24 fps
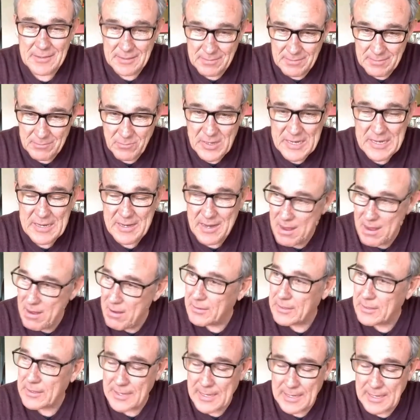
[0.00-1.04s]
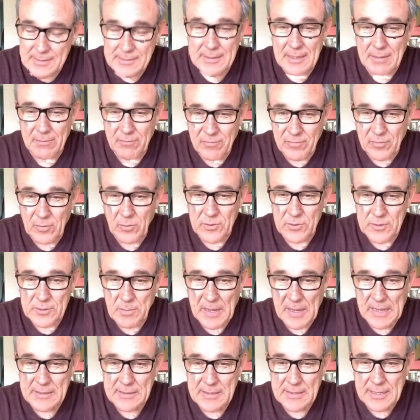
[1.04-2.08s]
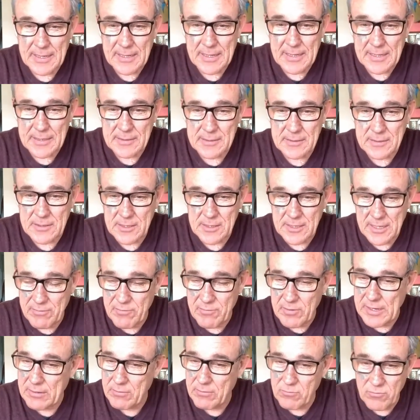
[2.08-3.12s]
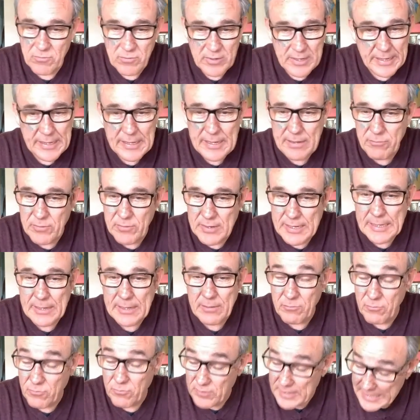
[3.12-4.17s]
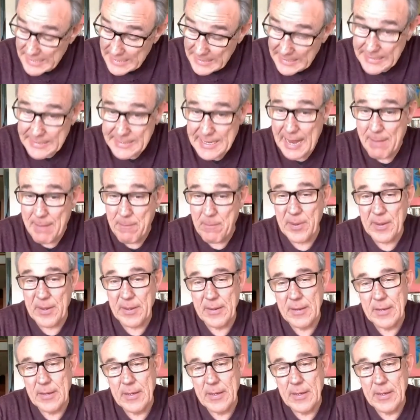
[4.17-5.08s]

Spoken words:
And we know that that subfloor space air is generally really, really, really damp.